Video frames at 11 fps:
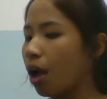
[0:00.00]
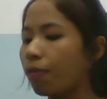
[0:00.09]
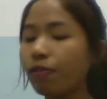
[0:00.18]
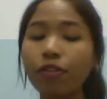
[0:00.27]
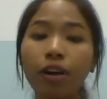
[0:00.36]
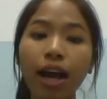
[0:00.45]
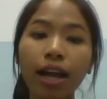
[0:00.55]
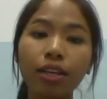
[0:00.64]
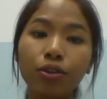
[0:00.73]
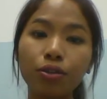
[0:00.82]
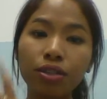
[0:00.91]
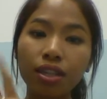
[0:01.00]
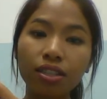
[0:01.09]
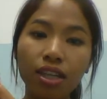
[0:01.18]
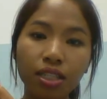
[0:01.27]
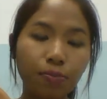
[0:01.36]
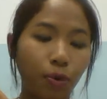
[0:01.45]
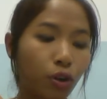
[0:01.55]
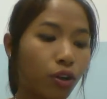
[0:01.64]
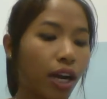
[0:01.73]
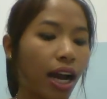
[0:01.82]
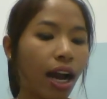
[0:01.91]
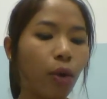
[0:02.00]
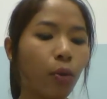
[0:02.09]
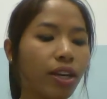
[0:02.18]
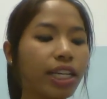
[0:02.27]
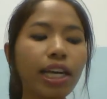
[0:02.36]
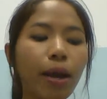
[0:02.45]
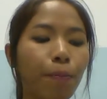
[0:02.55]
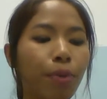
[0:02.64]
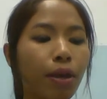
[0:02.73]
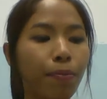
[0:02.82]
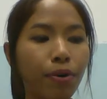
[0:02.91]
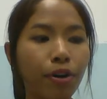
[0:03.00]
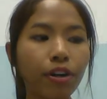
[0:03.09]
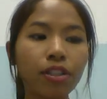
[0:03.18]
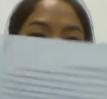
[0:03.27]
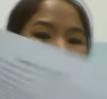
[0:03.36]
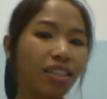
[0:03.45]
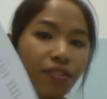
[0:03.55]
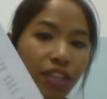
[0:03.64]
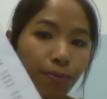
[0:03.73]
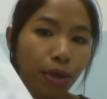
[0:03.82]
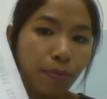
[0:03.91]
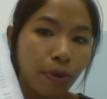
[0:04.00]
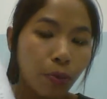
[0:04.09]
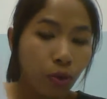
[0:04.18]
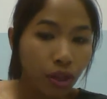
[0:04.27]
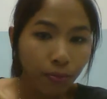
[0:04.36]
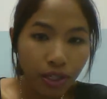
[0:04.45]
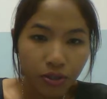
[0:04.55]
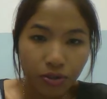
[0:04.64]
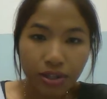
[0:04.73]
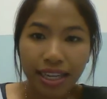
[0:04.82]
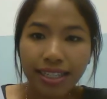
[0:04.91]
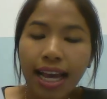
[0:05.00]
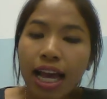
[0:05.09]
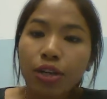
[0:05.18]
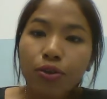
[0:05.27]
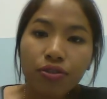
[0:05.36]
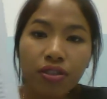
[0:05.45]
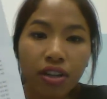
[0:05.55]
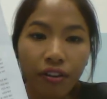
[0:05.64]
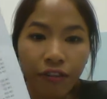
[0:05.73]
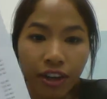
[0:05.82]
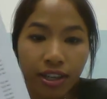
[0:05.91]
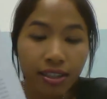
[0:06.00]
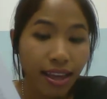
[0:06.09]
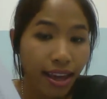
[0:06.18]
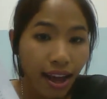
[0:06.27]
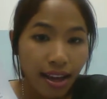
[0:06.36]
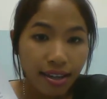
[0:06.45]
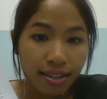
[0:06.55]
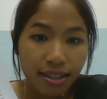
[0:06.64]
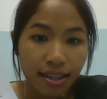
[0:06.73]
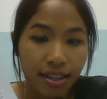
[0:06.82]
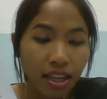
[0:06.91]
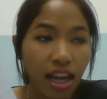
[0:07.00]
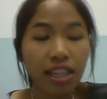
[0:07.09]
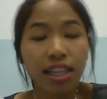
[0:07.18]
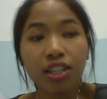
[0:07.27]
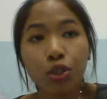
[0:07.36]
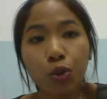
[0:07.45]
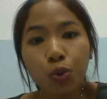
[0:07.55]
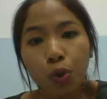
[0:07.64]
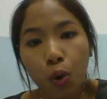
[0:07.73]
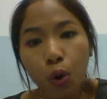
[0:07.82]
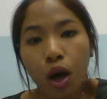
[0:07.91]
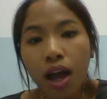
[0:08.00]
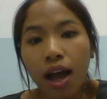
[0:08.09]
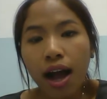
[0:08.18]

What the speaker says: Before I use the textbook, I will need a paper, activity paper with my student to survey their understanding and then to know